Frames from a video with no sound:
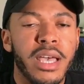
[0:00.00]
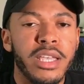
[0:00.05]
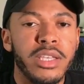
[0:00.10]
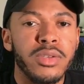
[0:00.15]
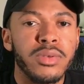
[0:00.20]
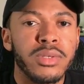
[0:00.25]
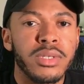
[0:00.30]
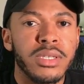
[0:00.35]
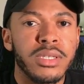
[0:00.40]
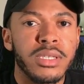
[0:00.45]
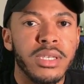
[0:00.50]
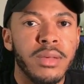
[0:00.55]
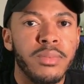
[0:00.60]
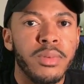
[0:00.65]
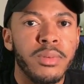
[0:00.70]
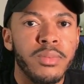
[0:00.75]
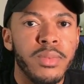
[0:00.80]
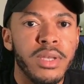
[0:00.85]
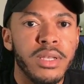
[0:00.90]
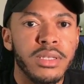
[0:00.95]
I used to
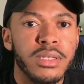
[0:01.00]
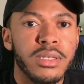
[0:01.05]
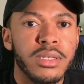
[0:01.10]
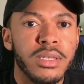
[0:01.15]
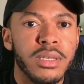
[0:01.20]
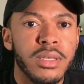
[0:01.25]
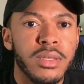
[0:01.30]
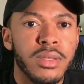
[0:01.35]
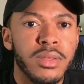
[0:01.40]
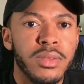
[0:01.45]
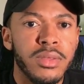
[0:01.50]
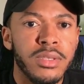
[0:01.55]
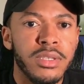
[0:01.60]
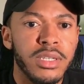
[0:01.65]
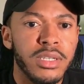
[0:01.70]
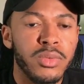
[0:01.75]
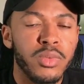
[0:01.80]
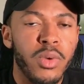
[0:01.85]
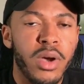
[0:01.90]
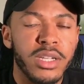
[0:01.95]
supplement
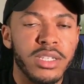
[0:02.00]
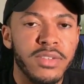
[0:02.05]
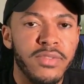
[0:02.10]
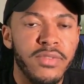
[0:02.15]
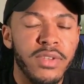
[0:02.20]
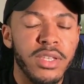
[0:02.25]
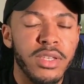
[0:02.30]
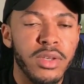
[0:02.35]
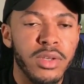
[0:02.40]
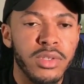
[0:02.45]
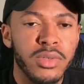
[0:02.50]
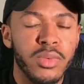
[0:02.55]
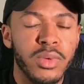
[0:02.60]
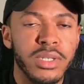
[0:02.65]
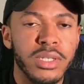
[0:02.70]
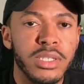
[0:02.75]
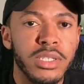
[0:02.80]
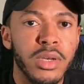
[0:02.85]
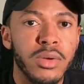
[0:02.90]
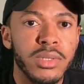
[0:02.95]
just watching videos
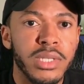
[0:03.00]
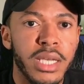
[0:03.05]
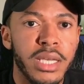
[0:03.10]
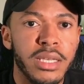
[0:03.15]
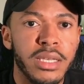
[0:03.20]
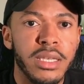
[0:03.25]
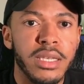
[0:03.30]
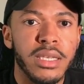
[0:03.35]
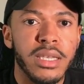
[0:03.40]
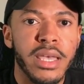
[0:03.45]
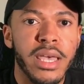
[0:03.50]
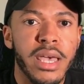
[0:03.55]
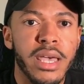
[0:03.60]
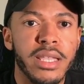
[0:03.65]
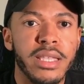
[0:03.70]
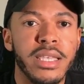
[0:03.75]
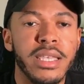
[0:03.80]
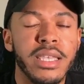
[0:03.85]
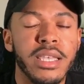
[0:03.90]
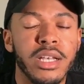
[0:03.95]
was note taking,
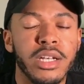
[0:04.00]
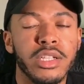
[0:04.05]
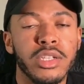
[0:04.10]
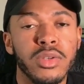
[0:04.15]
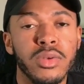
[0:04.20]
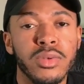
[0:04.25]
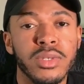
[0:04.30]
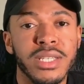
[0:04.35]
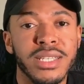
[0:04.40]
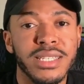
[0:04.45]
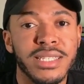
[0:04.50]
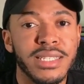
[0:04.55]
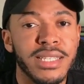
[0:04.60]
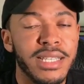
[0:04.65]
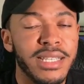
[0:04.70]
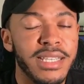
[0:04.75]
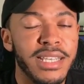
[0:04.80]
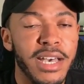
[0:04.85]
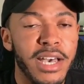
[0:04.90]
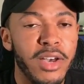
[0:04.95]
and he includes a
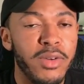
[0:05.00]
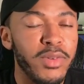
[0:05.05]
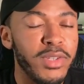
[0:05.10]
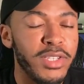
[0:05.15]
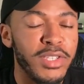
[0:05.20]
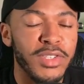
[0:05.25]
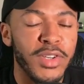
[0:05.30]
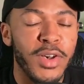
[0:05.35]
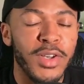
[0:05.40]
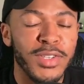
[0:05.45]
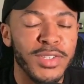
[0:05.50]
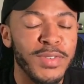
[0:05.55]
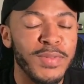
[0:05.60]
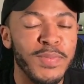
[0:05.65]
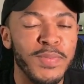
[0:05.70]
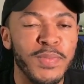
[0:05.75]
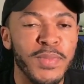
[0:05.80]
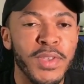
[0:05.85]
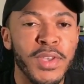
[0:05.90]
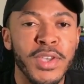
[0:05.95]
study guide, which is
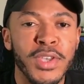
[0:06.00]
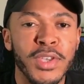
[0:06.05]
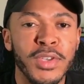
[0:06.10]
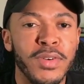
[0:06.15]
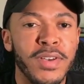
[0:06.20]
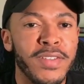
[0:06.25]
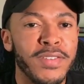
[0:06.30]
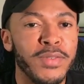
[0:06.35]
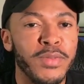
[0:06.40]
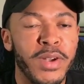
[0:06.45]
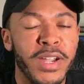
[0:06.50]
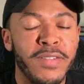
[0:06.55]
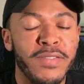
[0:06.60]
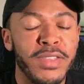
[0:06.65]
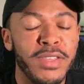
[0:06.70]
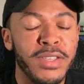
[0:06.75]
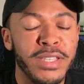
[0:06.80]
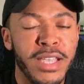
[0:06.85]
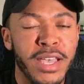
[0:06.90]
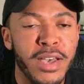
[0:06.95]
awesome. You don't have to write
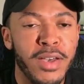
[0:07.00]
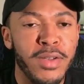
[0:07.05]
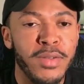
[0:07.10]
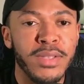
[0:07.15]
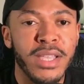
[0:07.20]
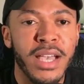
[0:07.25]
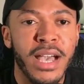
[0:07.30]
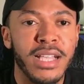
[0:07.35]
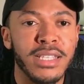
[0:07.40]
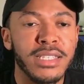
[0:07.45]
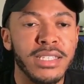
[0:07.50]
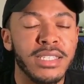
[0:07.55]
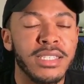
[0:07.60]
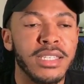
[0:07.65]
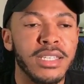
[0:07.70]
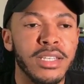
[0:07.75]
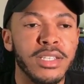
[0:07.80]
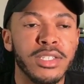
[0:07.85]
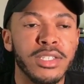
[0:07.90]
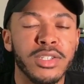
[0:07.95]
everything down. I just
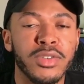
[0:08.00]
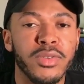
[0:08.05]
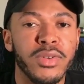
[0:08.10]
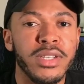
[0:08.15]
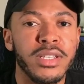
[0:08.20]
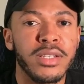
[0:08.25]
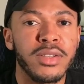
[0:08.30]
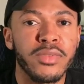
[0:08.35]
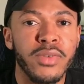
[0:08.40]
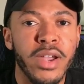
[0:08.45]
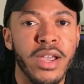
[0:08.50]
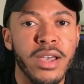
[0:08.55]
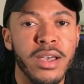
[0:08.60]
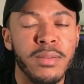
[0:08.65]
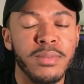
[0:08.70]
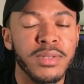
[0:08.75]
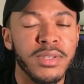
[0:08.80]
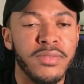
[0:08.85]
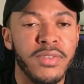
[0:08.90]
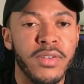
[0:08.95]
took screen
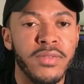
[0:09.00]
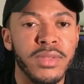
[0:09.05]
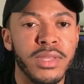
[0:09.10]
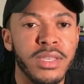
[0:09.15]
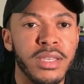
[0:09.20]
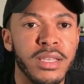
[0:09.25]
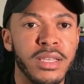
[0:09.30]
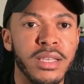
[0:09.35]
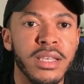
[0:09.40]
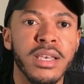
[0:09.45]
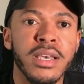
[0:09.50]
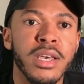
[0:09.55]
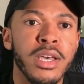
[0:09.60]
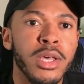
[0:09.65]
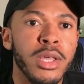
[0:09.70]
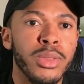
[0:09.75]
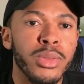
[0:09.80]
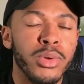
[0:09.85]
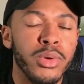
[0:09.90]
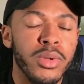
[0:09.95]
grabs of everything,
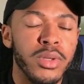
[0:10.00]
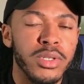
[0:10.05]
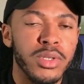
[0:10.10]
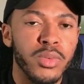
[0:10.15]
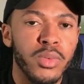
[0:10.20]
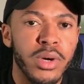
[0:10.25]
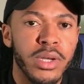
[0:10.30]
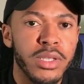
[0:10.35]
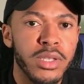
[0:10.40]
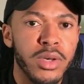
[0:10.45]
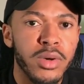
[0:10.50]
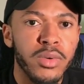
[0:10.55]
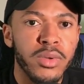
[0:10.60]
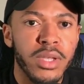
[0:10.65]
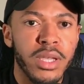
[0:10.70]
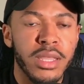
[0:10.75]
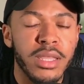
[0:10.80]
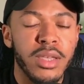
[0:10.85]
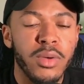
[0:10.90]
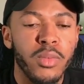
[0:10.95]
threw it into OneNote,
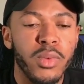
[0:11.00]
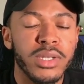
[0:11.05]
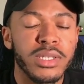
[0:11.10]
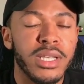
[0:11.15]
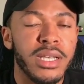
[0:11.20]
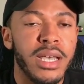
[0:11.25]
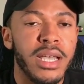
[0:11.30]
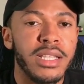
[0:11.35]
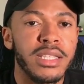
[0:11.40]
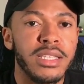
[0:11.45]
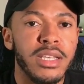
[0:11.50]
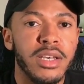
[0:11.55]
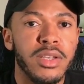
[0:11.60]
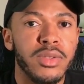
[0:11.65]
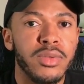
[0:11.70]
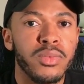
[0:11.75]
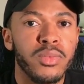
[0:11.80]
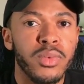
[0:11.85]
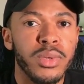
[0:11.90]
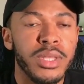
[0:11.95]
and then once I got
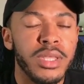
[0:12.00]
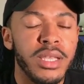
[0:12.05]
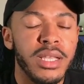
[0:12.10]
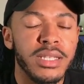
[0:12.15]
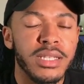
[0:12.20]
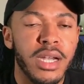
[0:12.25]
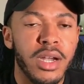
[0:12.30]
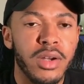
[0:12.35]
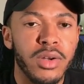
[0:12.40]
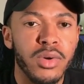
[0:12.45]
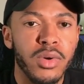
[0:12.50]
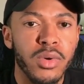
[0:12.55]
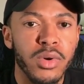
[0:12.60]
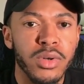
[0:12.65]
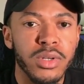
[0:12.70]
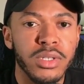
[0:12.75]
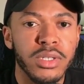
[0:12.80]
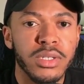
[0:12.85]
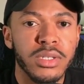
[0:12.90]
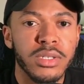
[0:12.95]
done with the entire
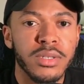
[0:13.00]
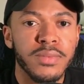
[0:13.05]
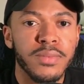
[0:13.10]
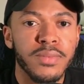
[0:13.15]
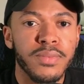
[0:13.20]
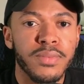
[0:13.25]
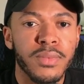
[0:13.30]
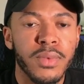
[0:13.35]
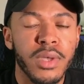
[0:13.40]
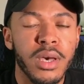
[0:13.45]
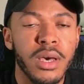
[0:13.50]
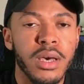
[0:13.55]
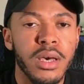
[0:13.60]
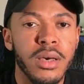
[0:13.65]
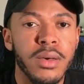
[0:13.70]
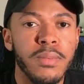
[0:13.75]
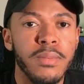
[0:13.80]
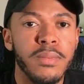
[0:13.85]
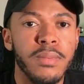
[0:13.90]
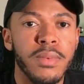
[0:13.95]
course,
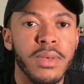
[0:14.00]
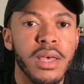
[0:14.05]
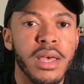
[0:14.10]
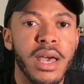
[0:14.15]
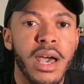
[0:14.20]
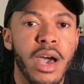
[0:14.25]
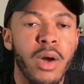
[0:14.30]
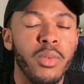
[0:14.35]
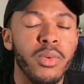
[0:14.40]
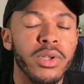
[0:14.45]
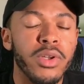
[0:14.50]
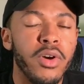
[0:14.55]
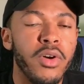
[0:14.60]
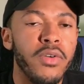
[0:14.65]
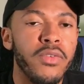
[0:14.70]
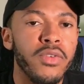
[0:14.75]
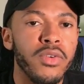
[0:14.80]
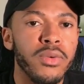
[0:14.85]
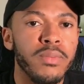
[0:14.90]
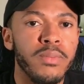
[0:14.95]
um, I went
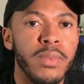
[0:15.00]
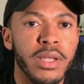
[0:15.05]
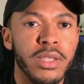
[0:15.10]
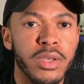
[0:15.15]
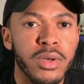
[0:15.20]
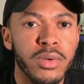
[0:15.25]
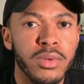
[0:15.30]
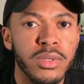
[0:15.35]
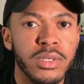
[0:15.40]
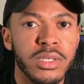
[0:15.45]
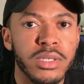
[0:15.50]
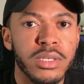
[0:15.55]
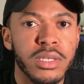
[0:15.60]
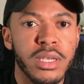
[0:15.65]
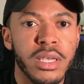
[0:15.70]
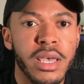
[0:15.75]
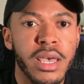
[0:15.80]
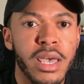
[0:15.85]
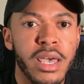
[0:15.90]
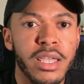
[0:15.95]
over my notes
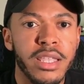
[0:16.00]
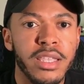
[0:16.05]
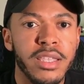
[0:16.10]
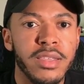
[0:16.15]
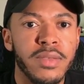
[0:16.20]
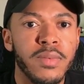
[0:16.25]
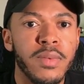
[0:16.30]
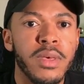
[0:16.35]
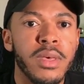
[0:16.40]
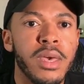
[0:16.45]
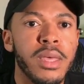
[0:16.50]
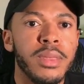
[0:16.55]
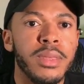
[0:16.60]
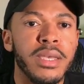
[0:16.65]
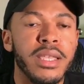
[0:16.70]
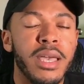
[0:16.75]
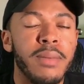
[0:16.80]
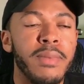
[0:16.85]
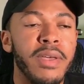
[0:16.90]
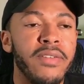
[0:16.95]
and
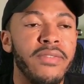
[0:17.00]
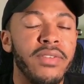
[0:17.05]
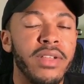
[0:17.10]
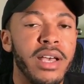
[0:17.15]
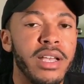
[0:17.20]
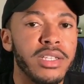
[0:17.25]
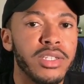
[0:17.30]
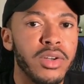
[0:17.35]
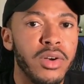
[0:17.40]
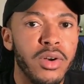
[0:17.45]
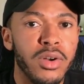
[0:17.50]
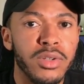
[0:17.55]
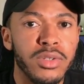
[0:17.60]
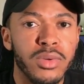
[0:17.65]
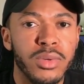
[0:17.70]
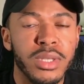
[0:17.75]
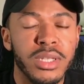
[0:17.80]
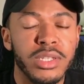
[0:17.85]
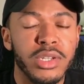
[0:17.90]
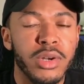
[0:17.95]
then I made flashcards
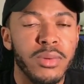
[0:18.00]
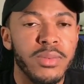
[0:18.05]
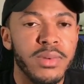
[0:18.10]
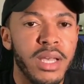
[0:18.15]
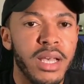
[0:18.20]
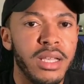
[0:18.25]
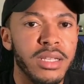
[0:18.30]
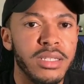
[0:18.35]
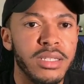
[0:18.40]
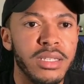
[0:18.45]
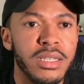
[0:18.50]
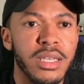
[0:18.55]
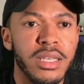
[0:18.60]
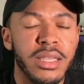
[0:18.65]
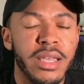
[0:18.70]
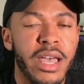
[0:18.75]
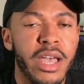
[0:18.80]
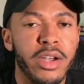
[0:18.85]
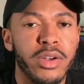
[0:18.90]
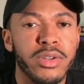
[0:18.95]
on the terminology and
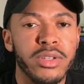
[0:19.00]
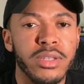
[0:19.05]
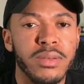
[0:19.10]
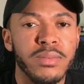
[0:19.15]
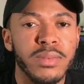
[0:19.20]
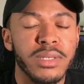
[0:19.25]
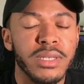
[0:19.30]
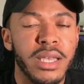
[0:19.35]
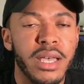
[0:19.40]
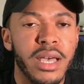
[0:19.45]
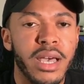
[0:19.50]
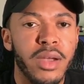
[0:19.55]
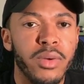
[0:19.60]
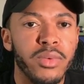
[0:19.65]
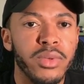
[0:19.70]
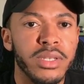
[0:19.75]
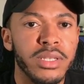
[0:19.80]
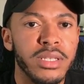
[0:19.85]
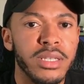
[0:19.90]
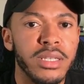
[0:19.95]
the acronyms that I
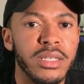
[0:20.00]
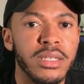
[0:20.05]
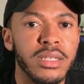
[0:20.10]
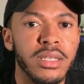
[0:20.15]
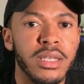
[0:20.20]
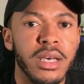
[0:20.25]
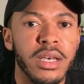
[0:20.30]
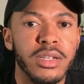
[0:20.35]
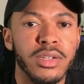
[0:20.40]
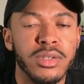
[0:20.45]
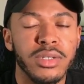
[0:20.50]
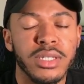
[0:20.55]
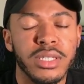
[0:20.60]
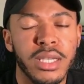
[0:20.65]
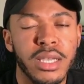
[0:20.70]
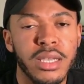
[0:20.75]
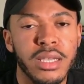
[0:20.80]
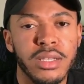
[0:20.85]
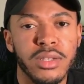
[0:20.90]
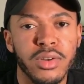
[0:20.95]
really didn't
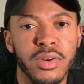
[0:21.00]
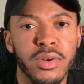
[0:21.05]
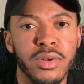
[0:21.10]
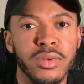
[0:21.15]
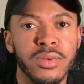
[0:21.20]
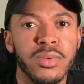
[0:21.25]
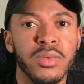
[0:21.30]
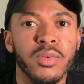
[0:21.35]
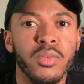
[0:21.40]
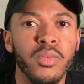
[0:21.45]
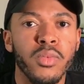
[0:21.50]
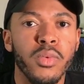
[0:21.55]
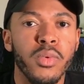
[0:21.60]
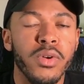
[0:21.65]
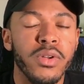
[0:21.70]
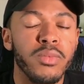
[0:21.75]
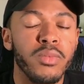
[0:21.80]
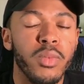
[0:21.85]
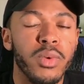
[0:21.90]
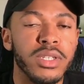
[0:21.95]
understand or
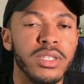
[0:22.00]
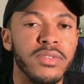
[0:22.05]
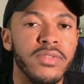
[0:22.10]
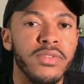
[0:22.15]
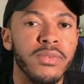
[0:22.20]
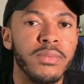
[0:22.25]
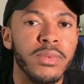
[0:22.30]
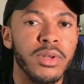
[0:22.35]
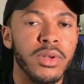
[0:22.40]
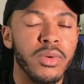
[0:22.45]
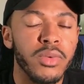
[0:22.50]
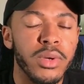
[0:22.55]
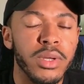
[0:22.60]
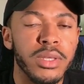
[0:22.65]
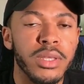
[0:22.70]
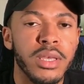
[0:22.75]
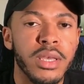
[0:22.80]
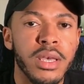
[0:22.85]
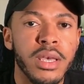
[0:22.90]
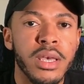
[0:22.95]
weren't wasn't familiar with.